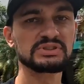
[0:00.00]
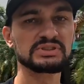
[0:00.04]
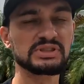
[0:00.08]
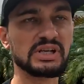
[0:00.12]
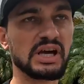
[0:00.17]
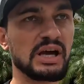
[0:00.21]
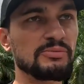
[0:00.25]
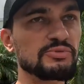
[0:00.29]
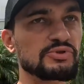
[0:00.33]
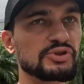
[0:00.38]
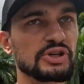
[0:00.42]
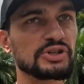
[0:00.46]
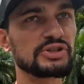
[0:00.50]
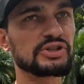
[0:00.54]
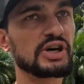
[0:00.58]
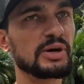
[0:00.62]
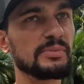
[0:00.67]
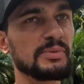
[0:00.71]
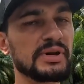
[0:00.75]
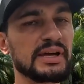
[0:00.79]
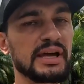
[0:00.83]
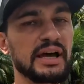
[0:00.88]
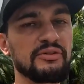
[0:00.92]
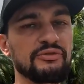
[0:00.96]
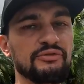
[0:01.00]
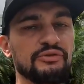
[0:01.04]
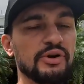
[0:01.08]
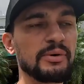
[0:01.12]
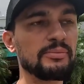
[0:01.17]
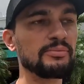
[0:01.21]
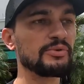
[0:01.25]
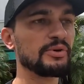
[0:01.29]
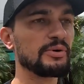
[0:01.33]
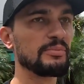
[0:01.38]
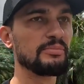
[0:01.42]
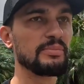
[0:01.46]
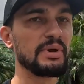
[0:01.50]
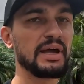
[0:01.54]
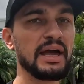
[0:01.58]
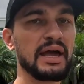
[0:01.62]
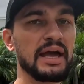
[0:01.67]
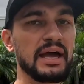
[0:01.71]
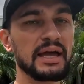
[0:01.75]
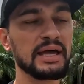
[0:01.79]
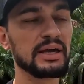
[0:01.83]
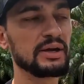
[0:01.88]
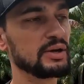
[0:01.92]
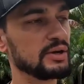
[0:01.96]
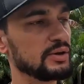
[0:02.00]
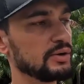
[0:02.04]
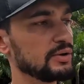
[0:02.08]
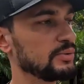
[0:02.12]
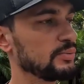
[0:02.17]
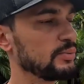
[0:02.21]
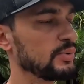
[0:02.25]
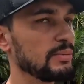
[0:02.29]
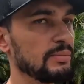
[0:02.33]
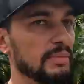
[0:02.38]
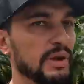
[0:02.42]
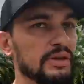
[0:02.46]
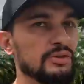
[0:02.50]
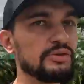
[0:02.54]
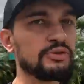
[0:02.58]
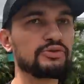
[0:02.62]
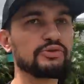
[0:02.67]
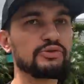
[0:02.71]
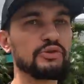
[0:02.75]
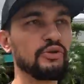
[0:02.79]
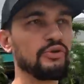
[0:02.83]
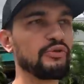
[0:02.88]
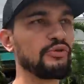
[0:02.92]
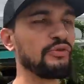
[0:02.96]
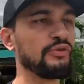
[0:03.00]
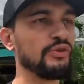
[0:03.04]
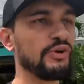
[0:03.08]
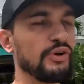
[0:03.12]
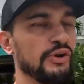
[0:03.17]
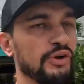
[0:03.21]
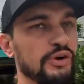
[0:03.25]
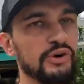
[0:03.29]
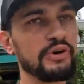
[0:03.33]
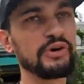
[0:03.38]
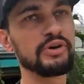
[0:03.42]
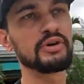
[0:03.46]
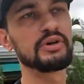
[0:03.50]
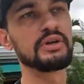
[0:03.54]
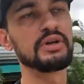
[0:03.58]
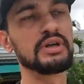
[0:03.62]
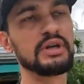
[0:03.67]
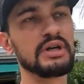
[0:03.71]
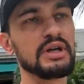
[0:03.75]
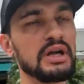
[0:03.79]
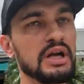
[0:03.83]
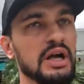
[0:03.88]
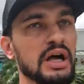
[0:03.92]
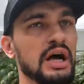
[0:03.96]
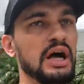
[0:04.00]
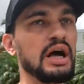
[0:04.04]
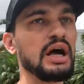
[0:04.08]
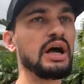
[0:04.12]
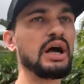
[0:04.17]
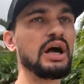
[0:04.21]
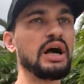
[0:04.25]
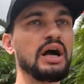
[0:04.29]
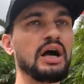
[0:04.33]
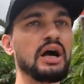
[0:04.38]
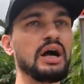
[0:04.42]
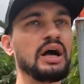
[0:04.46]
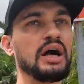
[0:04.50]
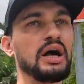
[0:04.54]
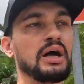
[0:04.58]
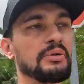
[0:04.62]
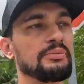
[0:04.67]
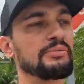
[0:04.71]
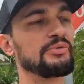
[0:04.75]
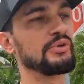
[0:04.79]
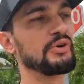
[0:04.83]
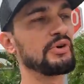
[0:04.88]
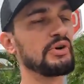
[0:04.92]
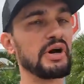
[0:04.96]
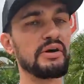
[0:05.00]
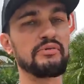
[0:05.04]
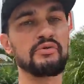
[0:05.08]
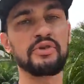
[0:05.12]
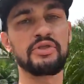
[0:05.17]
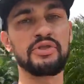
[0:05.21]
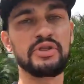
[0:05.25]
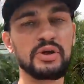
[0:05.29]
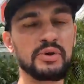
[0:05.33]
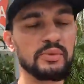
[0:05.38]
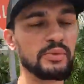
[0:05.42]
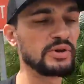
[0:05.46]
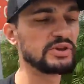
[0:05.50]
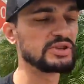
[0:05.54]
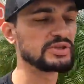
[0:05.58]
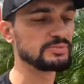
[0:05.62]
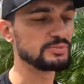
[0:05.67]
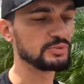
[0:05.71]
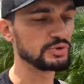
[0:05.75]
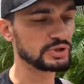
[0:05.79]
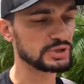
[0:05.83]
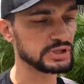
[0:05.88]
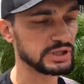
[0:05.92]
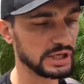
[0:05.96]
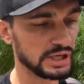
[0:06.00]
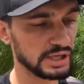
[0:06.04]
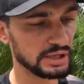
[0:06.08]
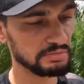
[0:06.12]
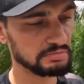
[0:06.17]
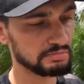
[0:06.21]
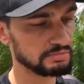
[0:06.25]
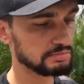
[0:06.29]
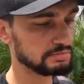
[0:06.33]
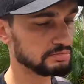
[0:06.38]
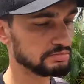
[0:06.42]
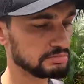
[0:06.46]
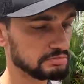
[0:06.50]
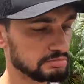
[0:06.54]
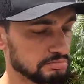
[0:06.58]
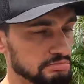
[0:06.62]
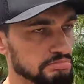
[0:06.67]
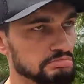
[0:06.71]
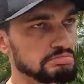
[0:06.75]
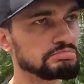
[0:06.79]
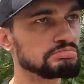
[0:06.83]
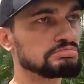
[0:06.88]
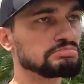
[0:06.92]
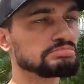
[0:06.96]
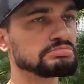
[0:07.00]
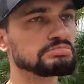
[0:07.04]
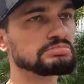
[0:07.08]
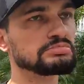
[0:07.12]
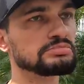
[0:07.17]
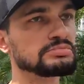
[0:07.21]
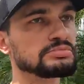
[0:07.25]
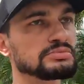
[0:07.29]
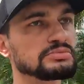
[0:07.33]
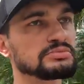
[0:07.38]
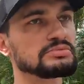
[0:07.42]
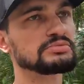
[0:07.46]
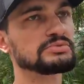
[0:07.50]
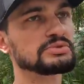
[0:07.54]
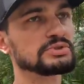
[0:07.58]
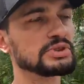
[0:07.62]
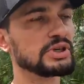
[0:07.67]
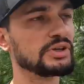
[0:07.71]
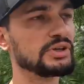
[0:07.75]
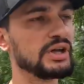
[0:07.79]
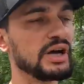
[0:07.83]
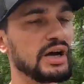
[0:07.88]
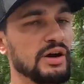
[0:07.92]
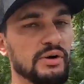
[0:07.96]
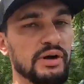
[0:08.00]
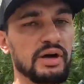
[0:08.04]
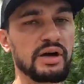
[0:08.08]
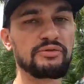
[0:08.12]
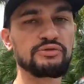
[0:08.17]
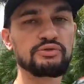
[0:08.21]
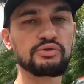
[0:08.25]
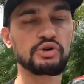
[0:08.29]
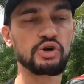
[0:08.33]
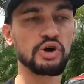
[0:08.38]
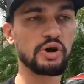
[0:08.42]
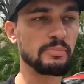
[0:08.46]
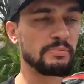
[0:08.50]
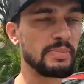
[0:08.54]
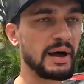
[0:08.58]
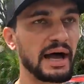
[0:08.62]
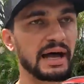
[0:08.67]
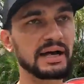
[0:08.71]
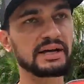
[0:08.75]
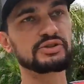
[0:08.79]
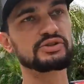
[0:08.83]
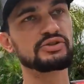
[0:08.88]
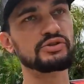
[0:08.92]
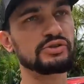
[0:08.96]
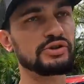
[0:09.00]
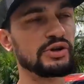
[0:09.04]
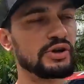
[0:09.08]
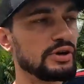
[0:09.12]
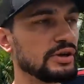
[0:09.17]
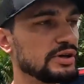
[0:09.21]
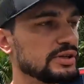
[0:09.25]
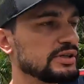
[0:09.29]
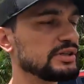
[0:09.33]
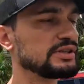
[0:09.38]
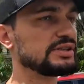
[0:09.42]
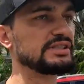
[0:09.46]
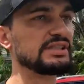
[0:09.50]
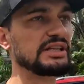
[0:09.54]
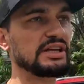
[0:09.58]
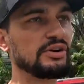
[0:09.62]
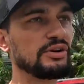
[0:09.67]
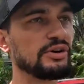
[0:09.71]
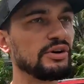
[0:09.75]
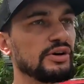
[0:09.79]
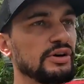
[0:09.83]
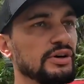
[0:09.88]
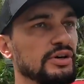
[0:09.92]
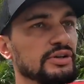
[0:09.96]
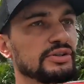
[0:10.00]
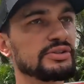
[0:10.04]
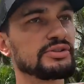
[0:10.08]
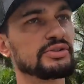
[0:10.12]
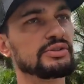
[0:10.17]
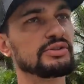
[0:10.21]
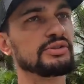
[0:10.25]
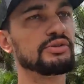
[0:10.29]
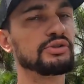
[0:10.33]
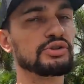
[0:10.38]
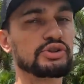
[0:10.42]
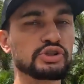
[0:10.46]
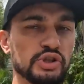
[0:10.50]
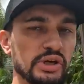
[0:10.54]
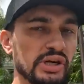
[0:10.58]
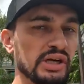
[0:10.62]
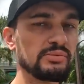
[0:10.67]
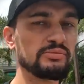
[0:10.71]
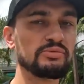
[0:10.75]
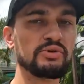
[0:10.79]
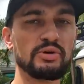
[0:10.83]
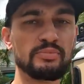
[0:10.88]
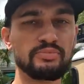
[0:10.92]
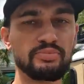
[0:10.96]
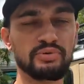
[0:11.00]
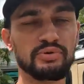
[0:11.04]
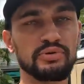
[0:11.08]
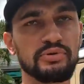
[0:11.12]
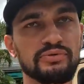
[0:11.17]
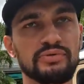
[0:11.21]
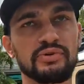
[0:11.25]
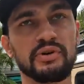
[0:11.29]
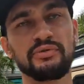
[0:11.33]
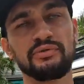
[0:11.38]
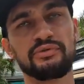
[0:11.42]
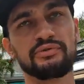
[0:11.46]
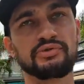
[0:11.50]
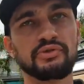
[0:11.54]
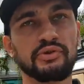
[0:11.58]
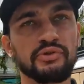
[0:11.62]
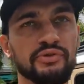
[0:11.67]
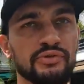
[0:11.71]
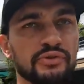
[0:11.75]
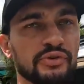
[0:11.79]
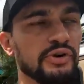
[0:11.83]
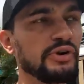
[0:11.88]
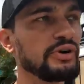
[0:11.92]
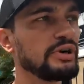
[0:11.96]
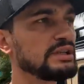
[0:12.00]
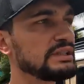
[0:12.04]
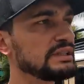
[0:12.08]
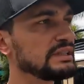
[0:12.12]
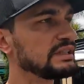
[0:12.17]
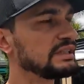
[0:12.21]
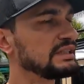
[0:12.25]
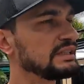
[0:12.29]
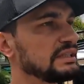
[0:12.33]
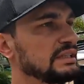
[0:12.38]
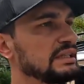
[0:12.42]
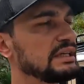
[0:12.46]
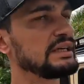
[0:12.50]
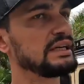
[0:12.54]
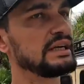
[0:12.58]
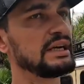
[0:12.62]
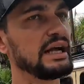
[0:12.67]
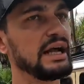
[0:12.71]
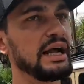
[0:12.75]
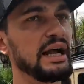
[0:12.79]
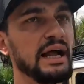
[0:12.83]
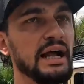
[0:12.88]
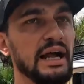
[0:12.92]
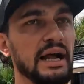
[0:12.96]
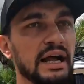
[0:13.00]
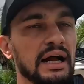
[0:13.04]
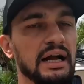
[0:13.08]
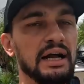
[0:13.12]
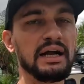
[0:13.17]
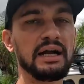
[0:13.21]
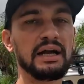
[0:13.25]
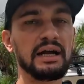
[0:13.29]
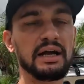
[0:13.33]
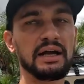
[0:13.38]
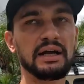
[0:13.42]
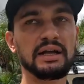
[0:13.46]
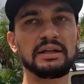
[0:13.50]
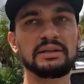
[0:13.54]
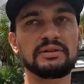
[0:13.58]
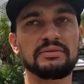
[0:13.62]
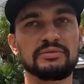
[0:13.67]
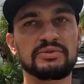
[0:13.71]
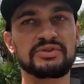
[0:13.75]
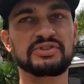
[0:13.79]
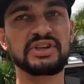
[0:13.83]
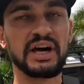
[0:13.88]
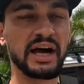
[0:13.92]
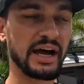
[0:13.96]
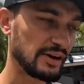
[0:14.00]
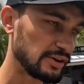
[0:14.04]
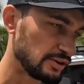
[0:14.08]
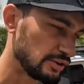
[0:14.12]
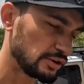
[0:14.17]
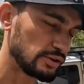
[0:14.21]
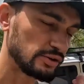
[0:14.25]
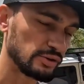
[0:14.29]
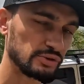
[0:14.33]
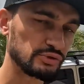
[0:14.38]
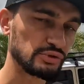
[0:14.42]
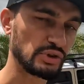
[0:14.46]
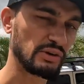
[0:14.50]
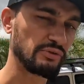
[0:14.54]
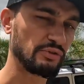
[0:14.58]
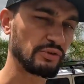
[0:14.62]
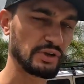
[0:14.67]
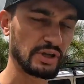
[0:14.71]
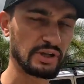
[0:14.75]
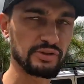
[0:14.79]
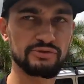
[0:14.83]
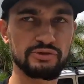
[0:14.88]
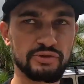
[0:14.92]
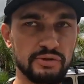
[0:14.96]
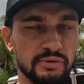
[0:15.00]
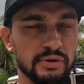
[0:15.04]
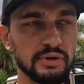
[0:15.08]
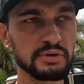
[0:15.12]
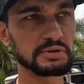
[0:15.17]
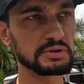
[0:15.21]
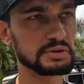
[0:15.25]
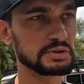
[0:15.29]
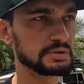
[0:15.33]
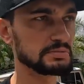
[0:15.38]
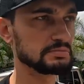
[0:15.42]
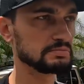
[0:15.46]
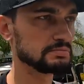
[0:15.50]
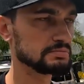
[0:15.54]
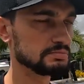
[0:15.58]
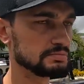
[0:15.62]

So I'm just coming out from the bank. We made the transfer. So everything went smoothly. So now we have to go back to the dealer to show him the proof of transfer. and sign the contract for the insurance,